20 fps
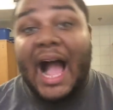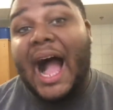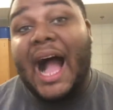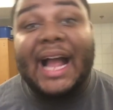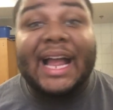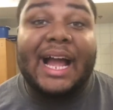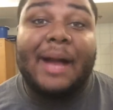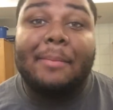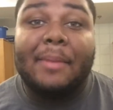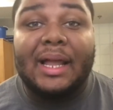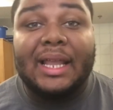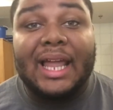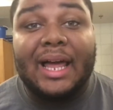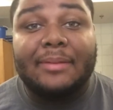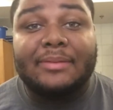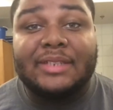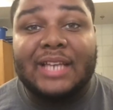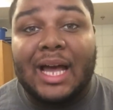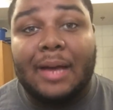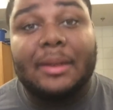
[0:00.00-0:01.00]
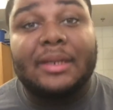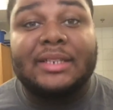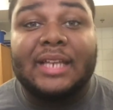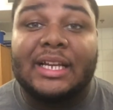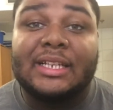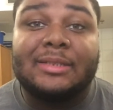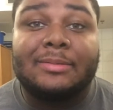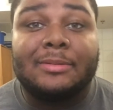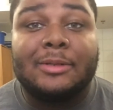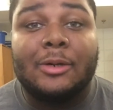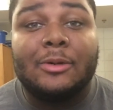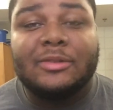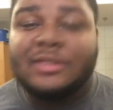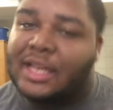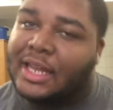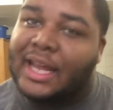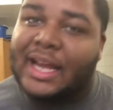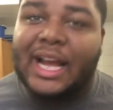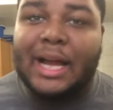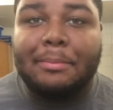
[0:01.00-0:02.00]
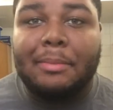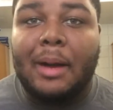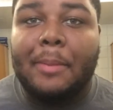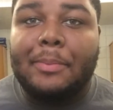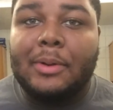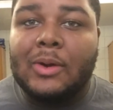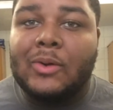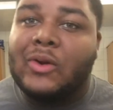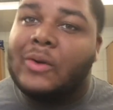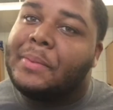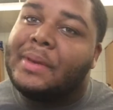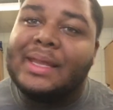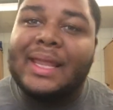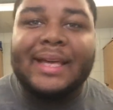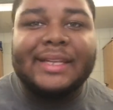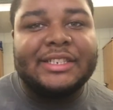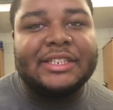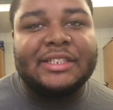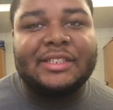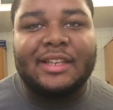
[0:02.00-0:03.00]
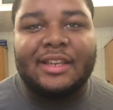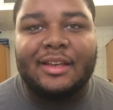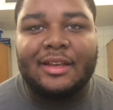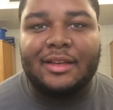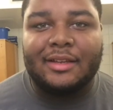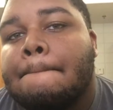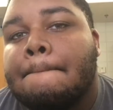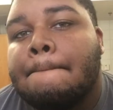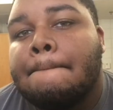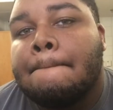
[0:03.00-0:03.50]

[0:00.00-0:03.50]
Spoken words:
I got my laptop to take some notes and I got my book with me like she said.